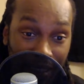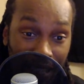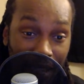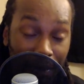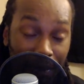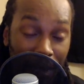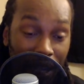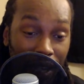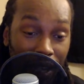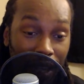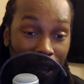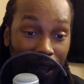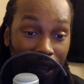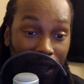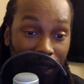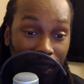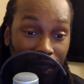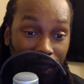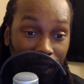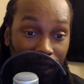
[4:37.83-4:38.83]
That man
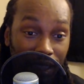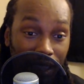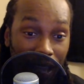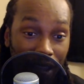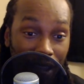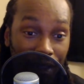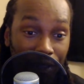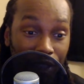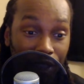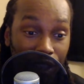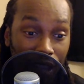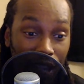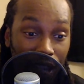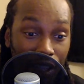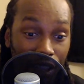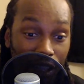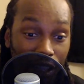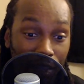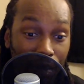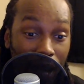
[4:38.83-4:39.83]
has
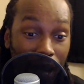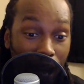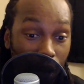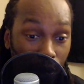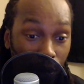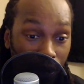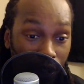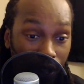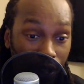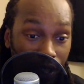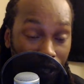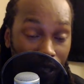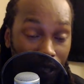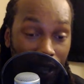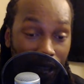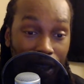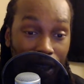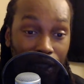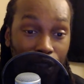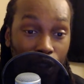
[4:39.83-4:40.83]
life-changing power. He
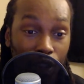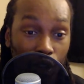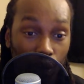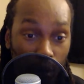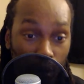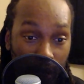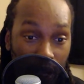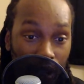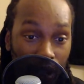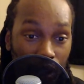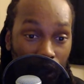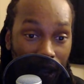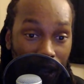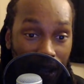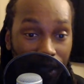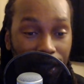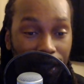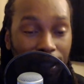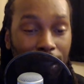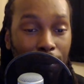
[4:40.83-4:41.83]
has
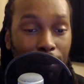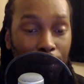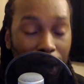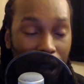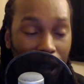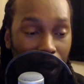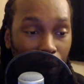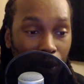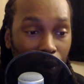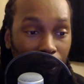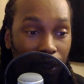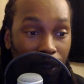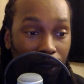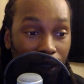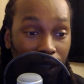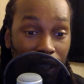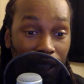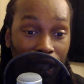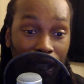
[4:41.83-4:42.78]
career-ending power.